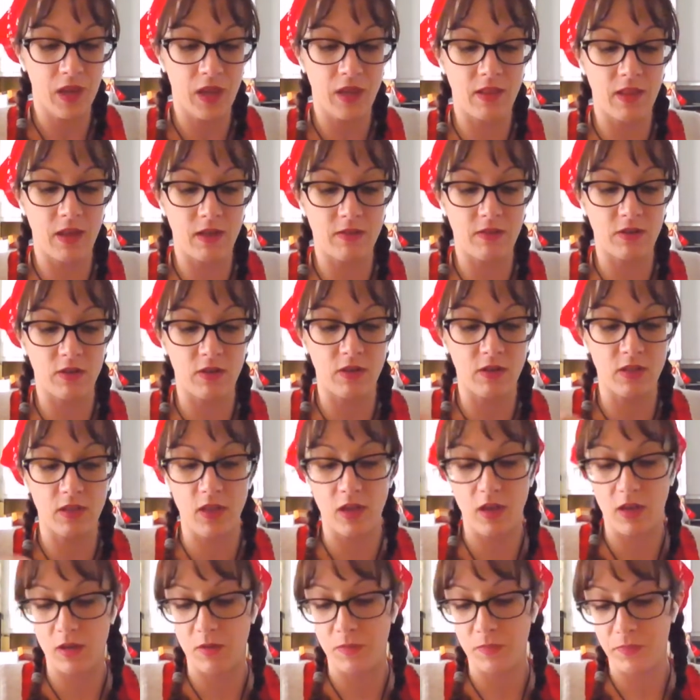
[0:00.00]
And that's a good
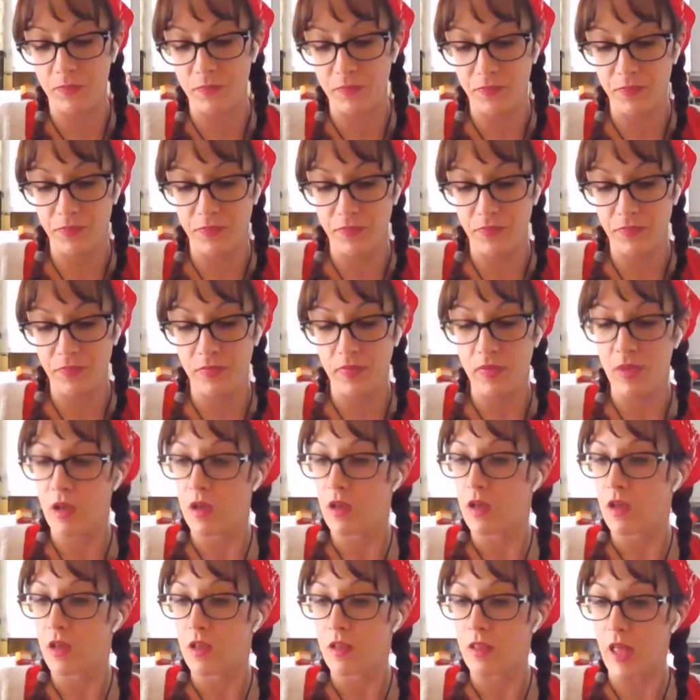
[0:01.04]
thing.
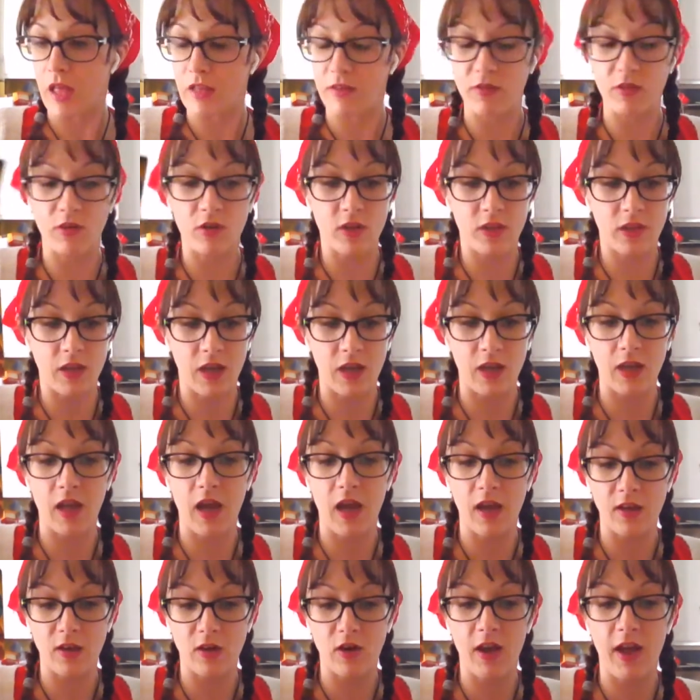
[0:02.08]
That's a good thing.
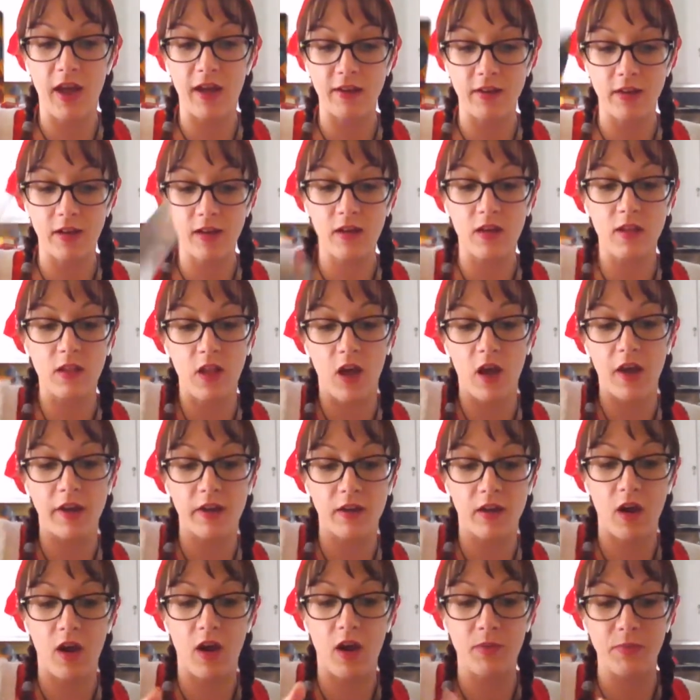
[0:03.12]
Yeah, you're ending a lot
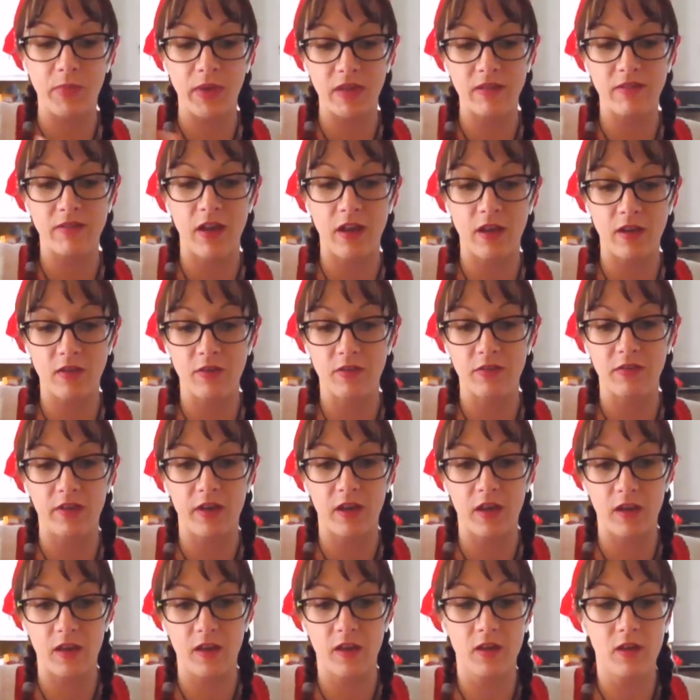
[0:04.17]
of karmic cycles
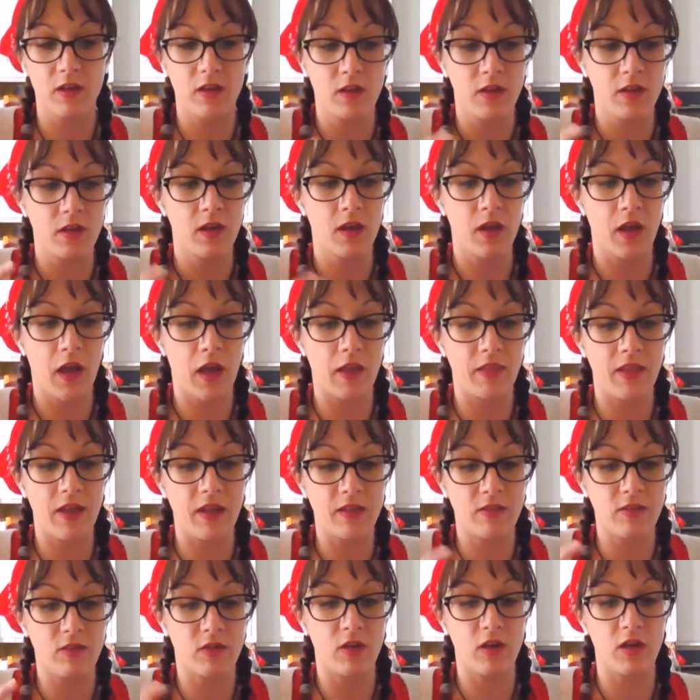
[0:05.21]
here. And
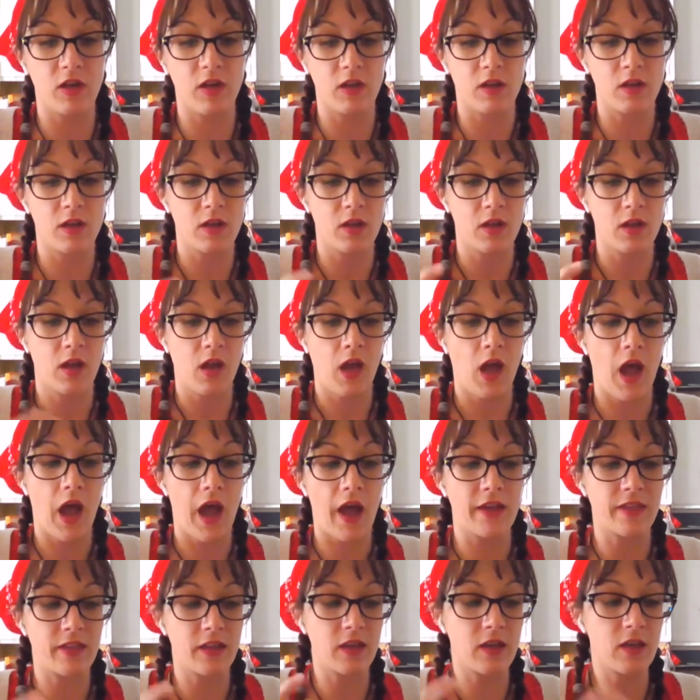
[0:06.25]
that's good.
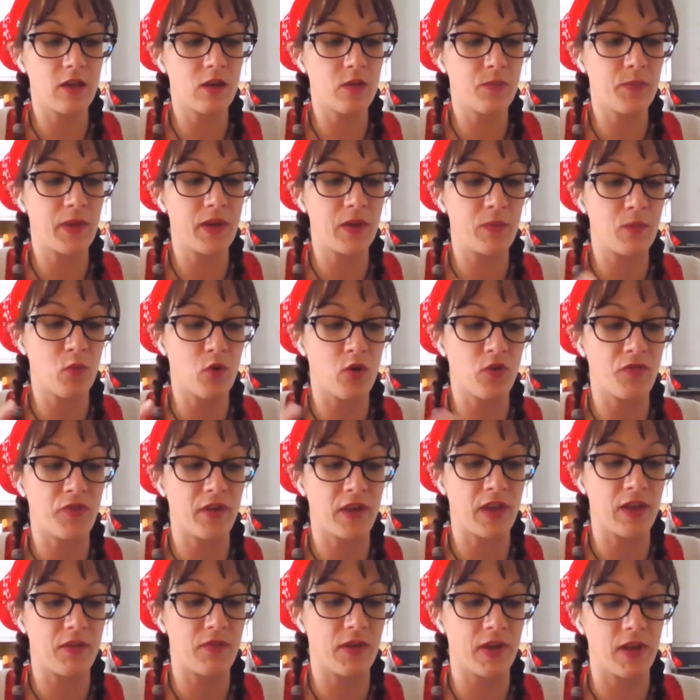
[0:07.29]
I think you're being more
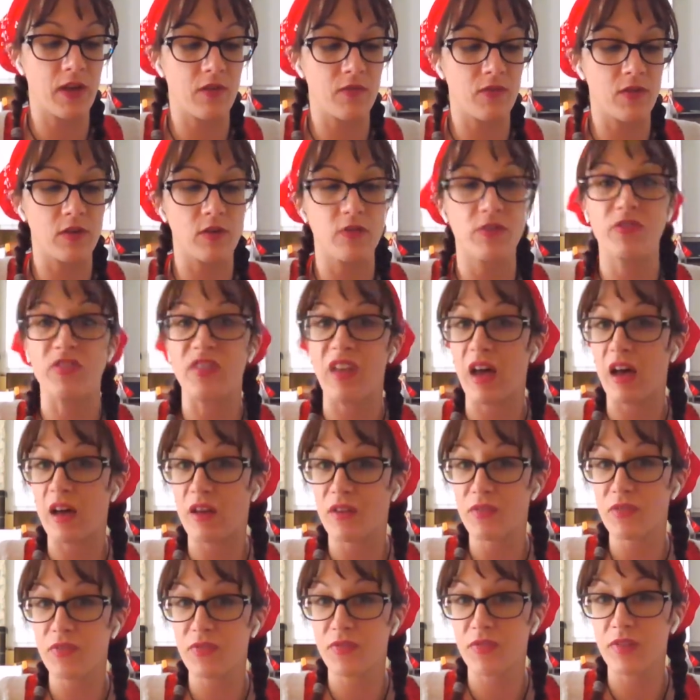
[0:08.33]
forgiving of
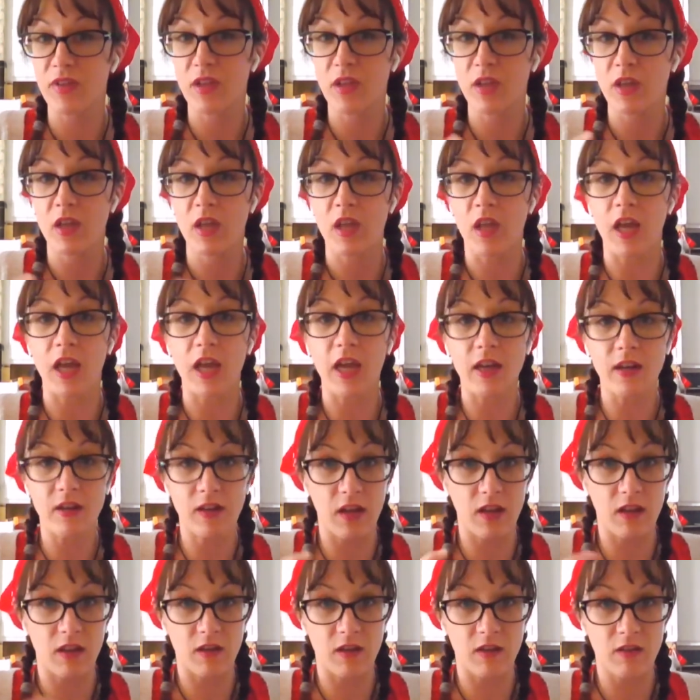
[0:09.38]
yourself and
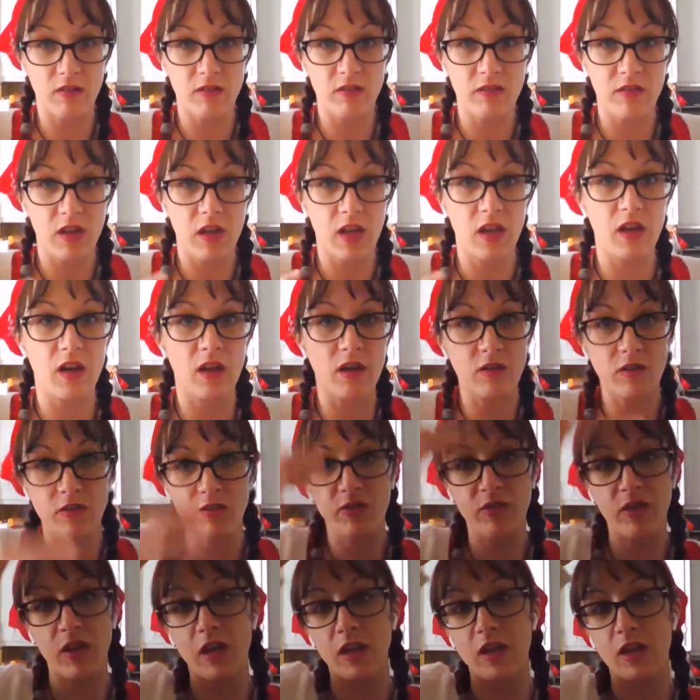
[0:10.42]
others and
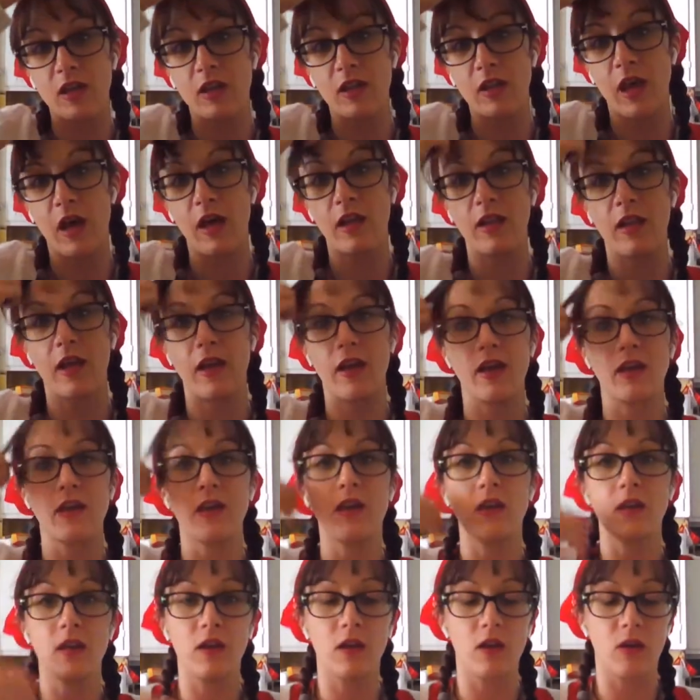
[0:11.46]
understanding that, like,
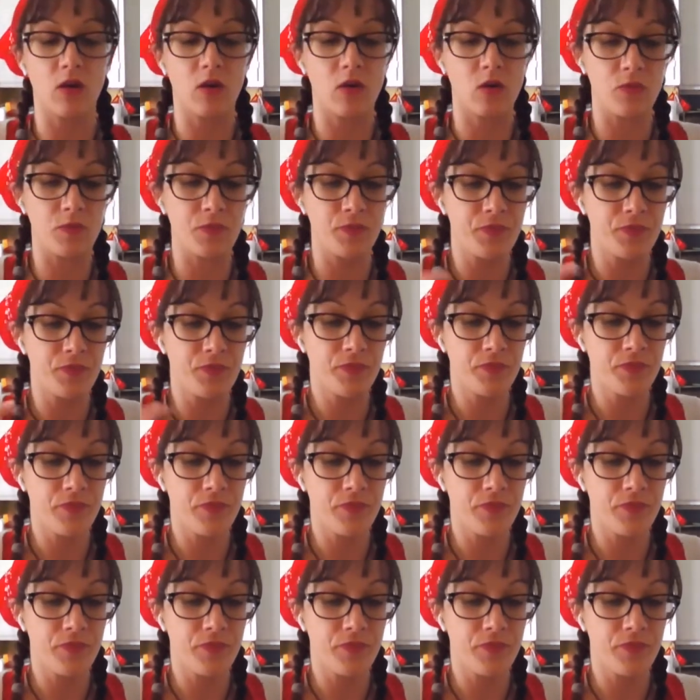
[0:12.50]
you know,